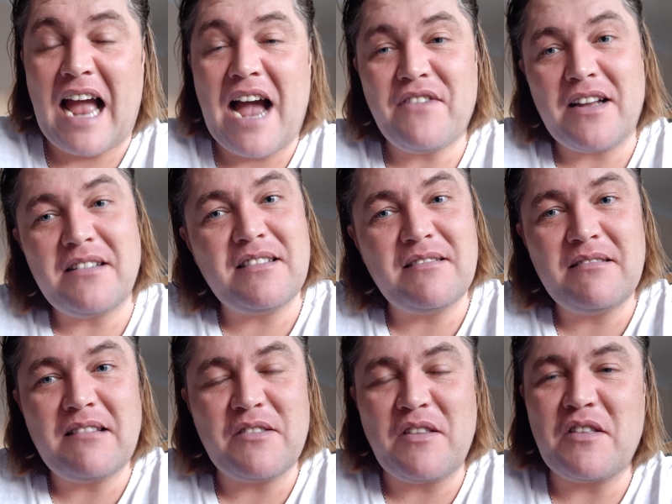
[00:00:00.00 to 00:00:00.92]
I've had
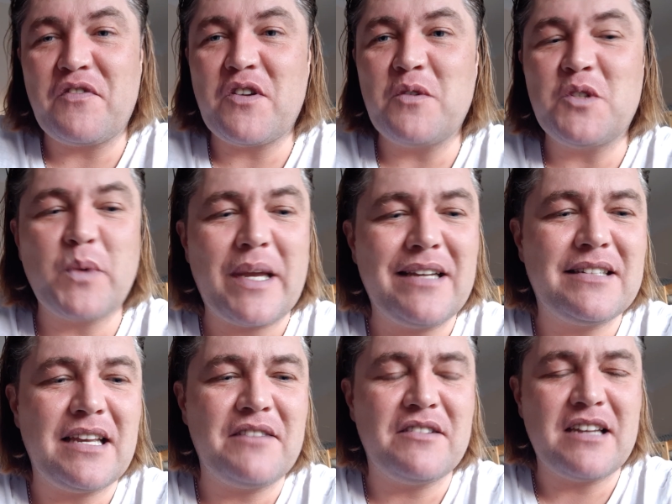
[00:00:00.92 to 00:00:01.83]
a, few tweaks
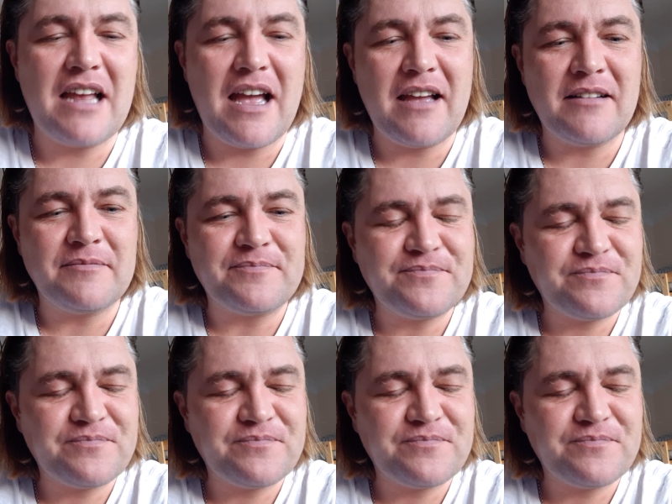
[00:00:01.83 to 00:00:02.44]
here and there.